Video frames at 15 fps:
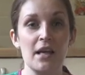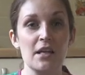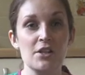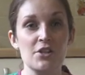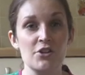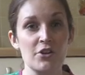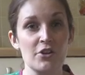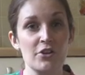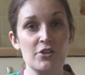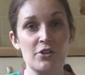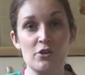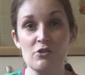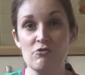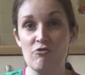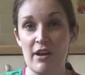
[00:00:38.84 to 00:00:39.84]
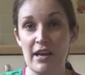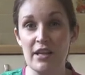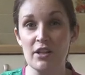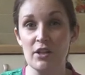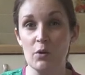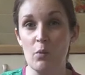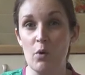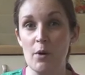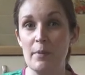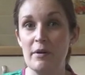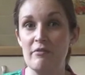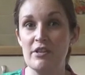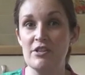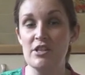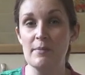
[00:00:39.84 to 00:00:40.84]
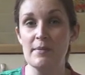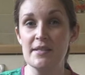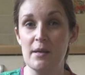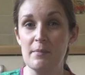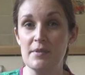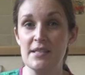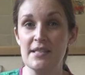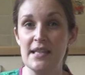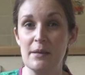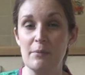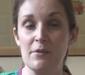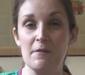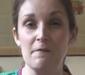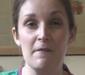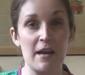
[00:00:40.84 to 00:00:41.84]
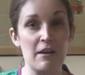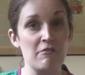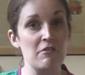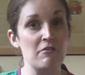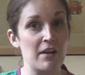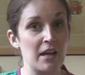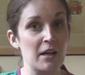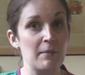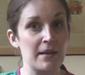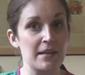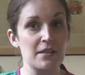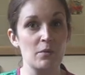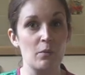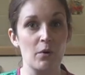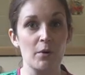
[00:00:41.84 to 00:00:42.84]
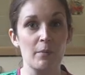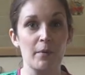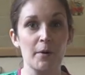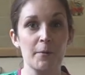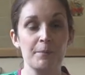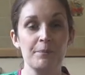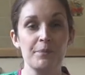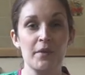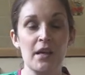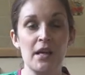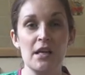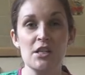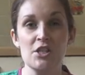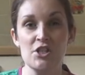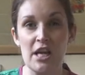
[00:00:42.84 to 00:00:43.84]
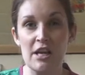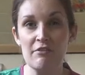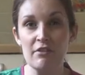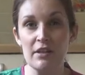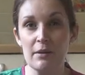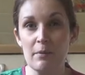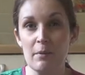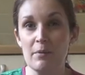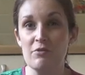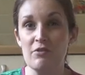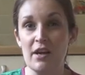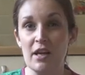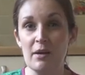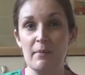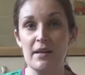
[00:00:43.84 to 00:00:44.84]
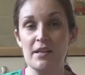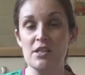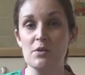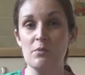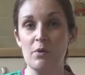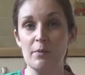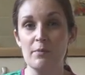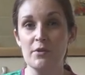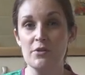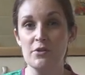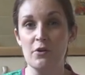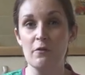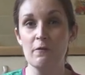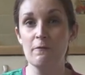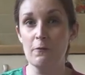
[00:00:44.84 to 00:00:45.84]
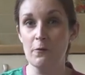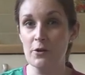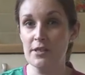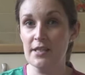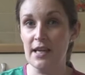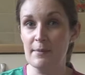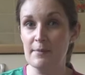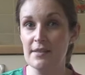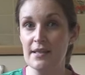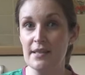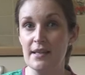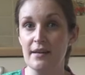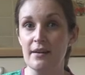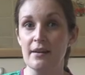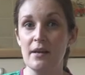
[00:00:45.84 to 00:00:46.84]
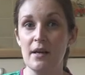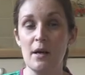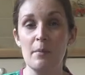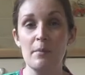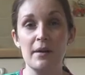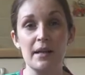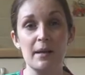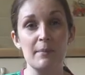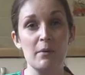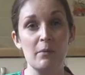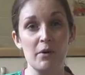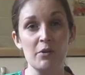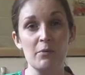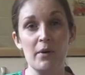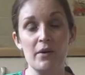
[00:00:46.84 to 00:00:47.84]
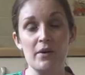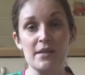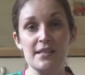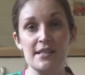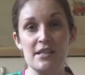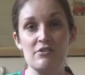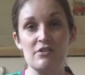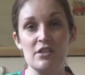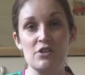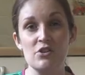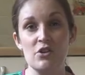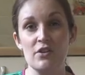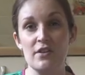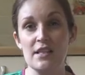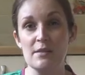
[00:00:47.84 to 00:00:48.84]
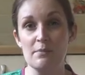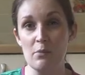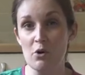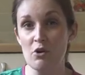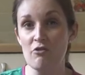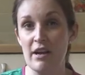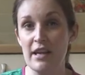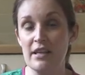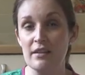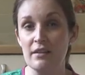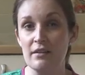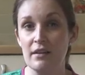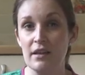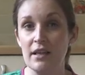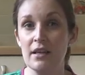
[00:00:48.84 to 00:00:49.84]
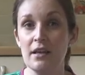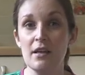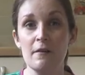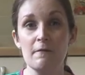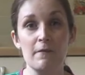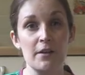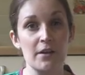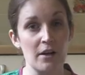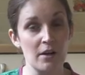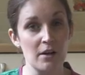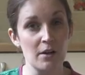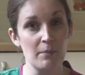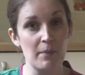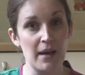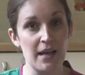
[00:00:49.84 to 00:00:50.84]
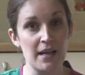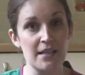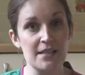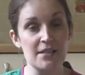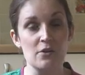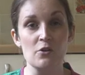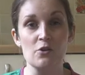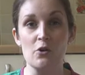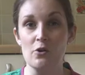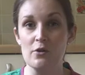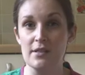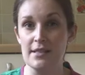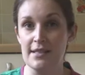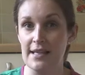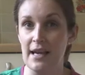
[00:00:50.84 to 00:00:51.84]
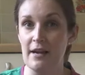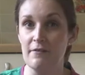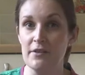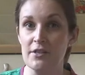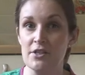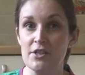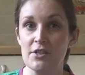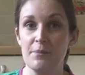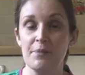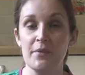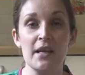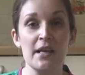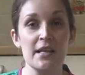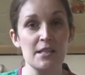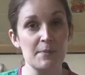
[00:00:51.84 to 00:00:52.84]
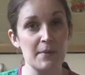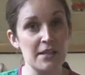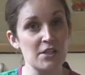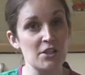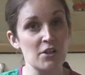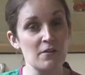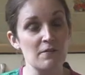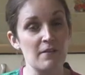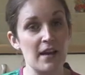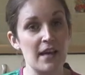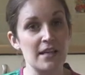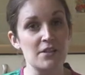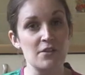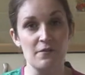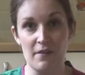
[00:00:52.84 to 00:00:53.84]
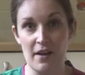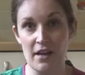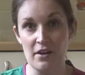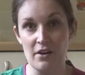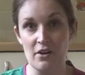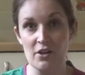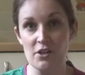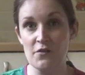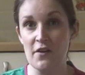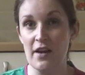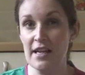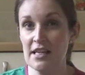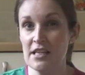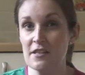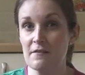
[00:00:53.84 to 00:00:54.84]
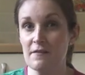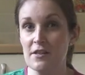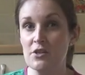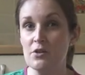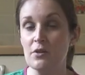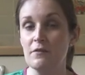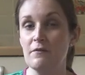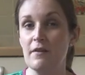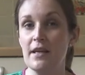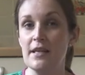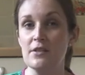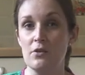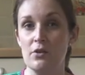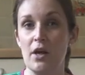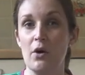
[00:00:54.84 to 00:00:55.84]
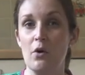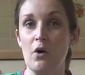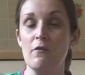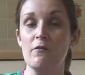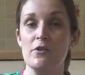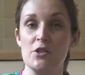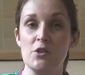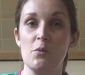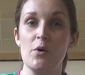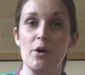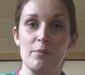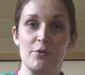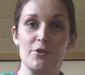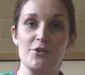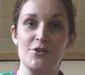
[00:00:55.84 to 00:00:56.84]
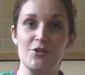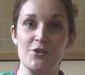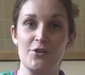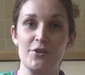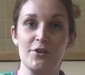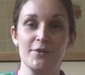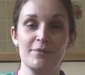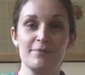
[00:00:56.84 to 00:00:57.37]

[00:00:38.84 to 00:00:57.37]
Ensure your dog's regular worming regime is up to date with a veterinary recommended wormer. Generally, we would recommend to worm your dog four times a year, but it can be worthwhile considering doing this more regularly for younger pets or dogs that scavenge. Speak to your vet or vet nurse for individual advice on how often to worm your dog.